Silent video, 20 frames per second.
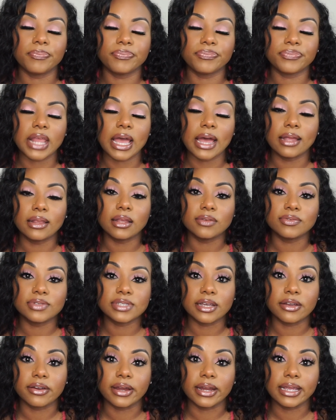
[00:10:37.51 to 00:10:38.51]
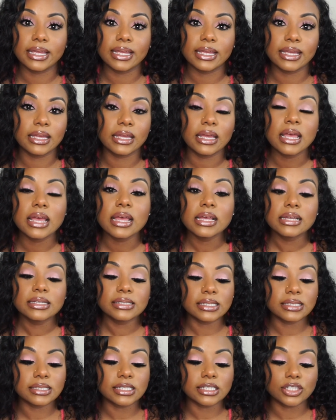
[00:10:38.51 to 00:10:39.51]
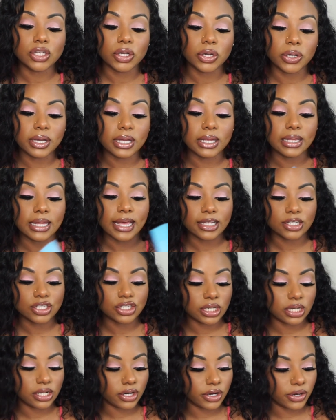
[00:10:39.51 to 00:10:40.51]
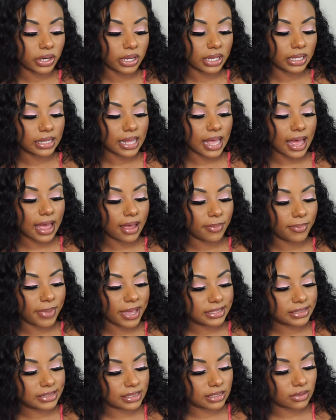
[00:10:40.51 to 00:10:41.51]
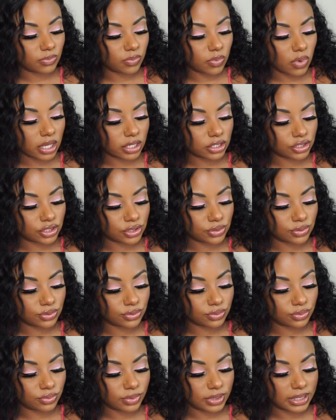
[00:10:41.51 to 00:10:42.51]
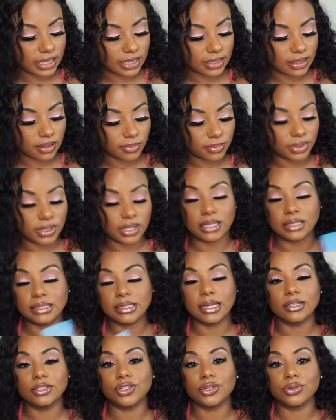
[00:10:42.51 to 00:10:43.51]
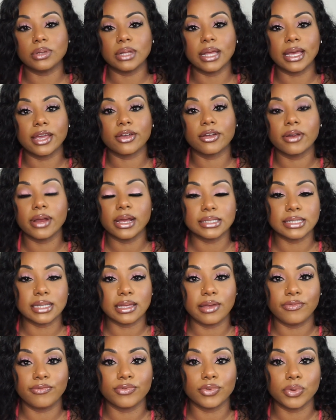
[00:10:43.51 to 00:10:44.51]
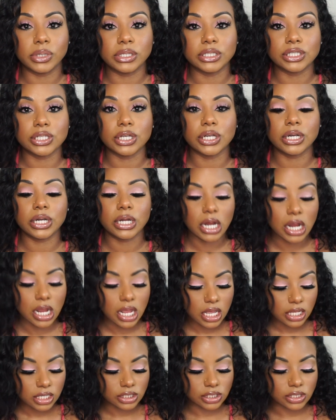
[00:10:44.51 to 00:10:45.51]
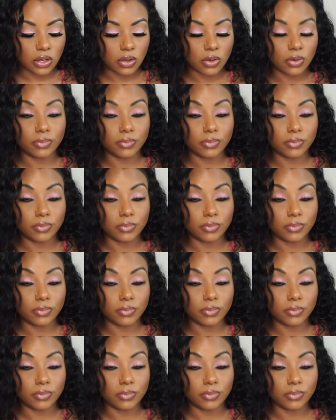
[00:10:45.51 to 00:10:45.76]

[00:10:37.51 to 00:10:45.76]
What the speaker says: I love Sarah He, since it's her collection, her collab, I did want to get it because I do like her as an influencer. So